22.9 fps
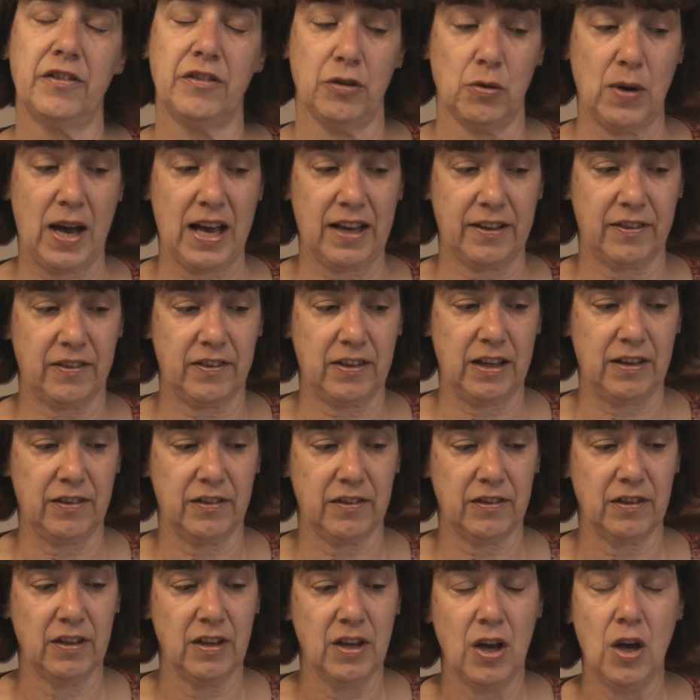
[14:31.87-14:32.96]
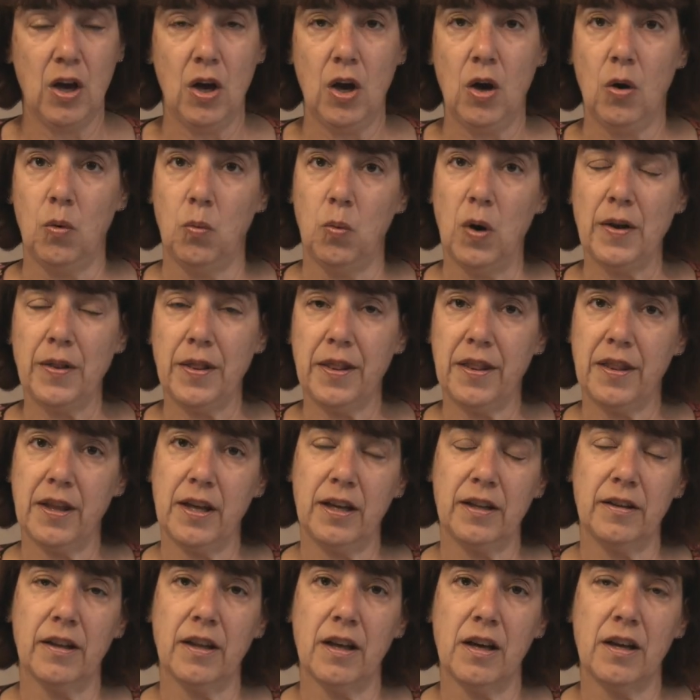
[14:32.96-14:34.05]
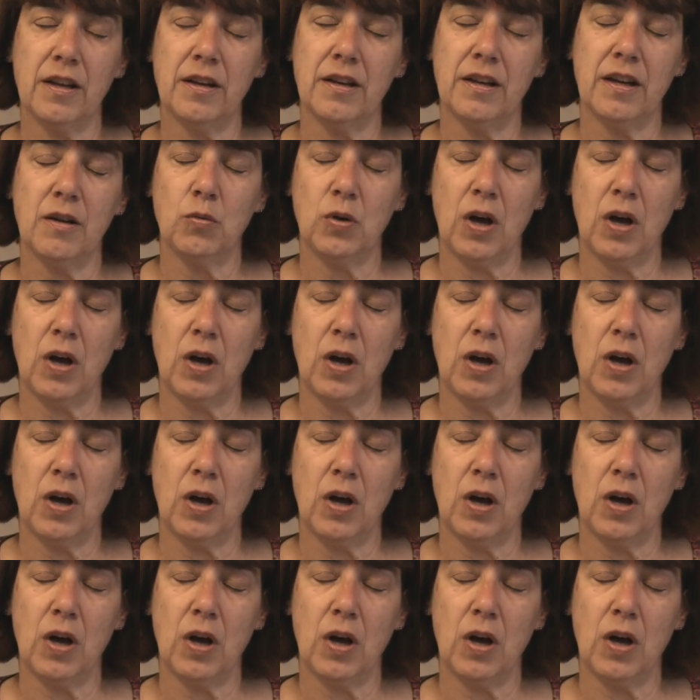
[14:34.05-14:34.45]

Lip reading: to access. One thing that